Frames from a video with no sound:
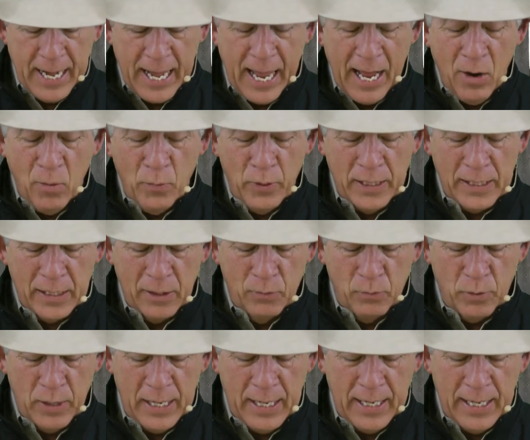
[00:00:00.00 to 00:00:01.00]
now we can
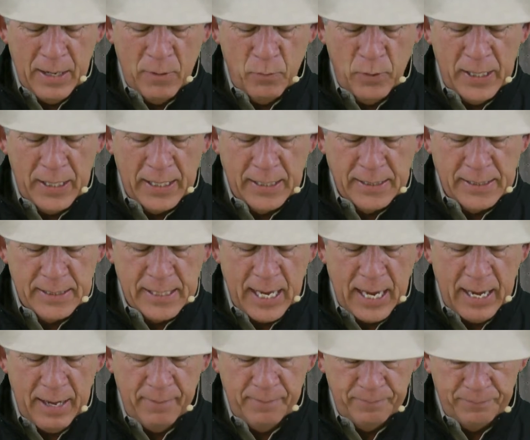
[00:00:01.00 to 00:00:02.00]
read and we can
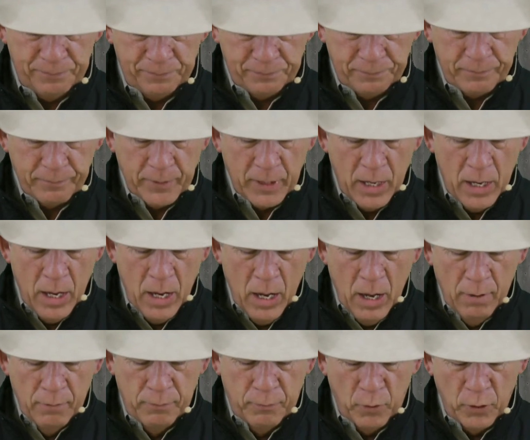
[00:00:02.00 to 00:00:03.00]
say,
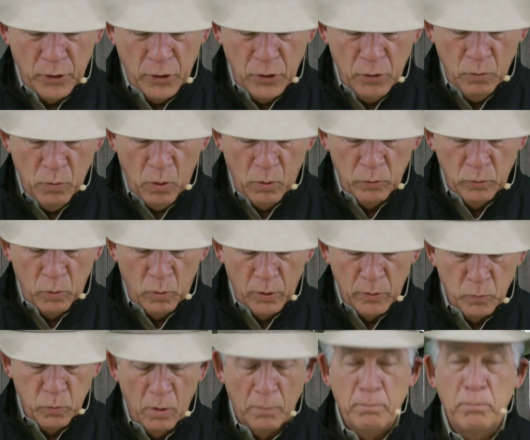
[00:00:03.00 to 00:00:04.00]
for you, O
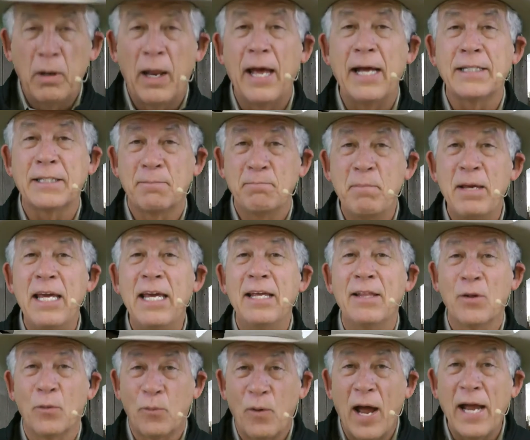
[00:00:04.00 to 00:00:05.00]
Lord, will bless me,
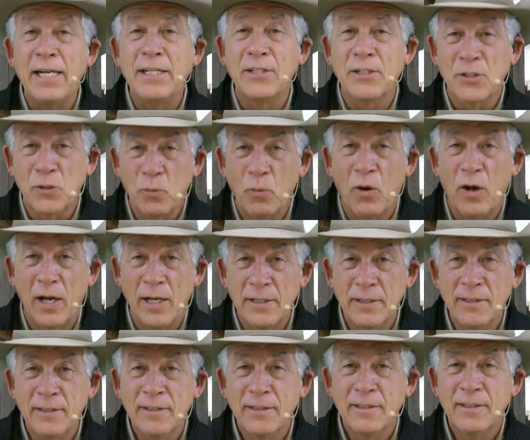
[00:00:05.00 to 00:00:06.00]
the righteous
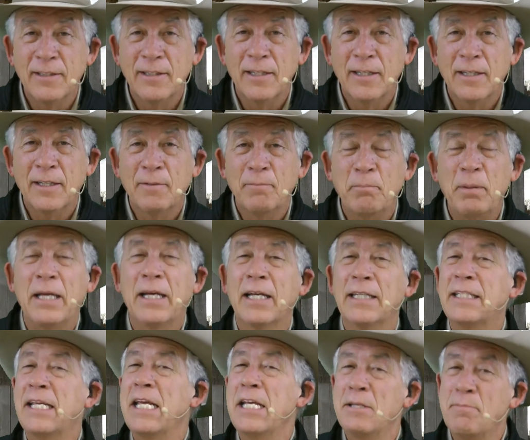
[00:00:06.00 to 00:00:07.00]
one,
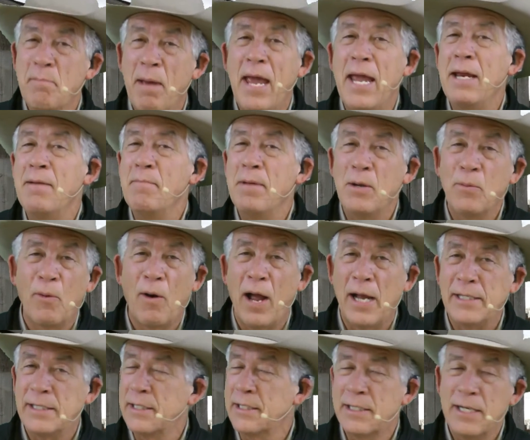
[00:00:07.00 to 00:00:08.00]
because he's made me
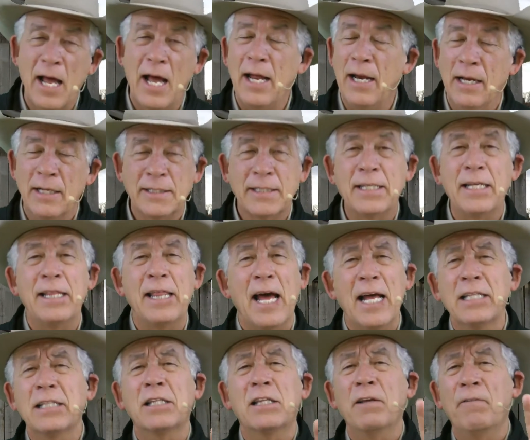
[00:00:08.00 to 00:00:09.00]
righteous.
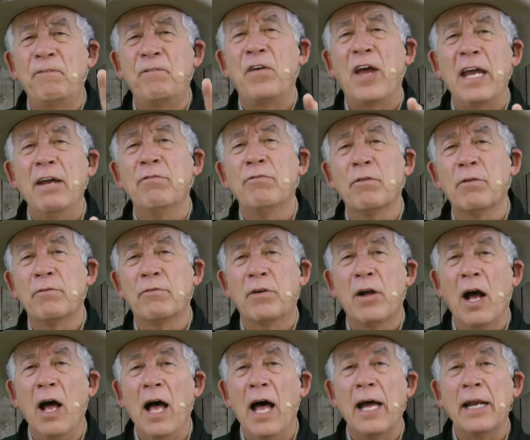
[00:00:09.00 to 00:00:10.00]
That's the favor of
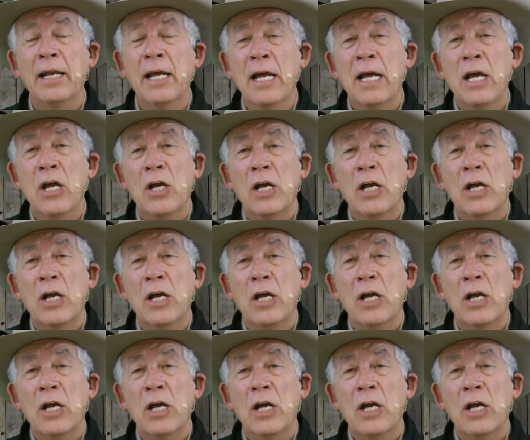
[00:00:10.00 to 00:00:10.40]
God.